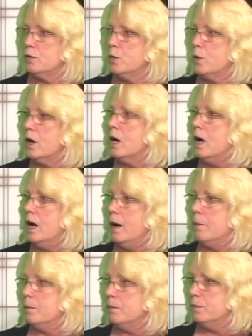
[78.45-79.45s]
for
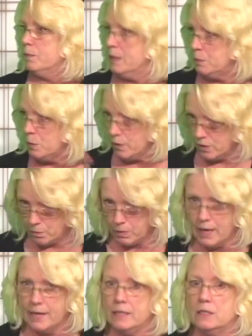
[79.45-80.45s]
um, people with
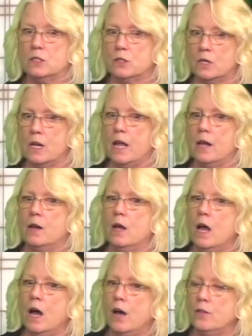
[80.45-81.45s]
blindness and, and
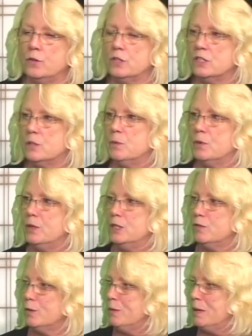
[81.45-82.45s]
other disabilities
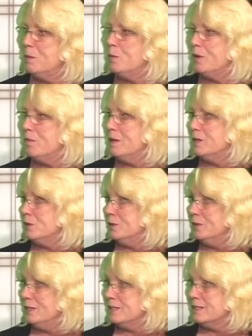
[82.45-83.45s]
for people with mental
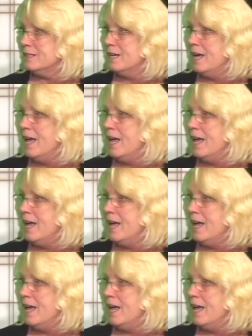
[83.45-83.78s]
illness